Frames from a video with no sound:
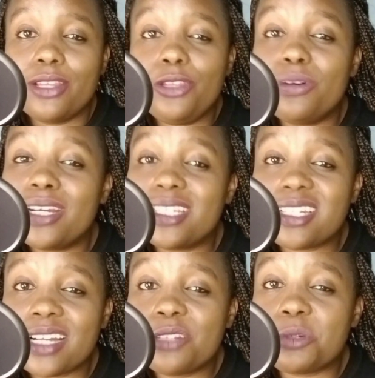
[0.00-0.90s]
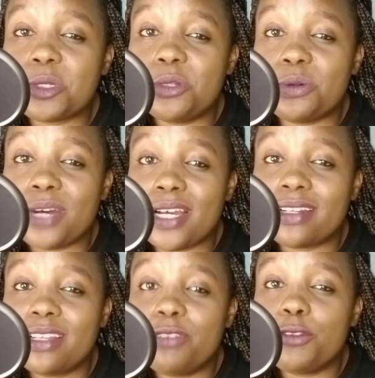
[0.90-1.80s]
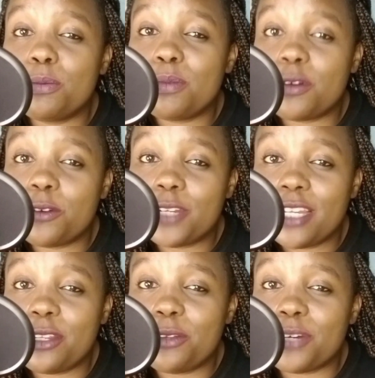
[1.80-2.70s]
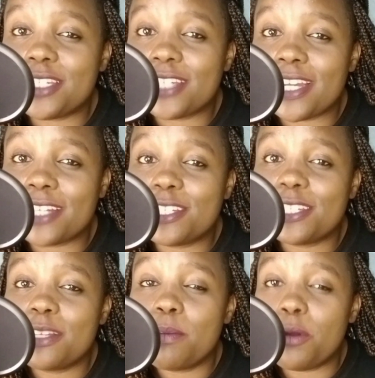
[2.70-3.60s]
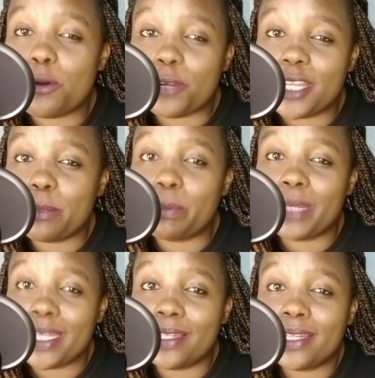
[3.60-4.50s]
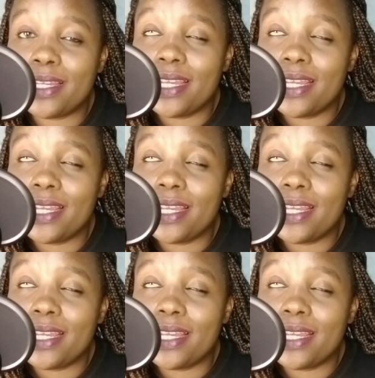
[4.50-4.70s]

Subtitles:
You attract what you are. If you're broken, you attract broken men.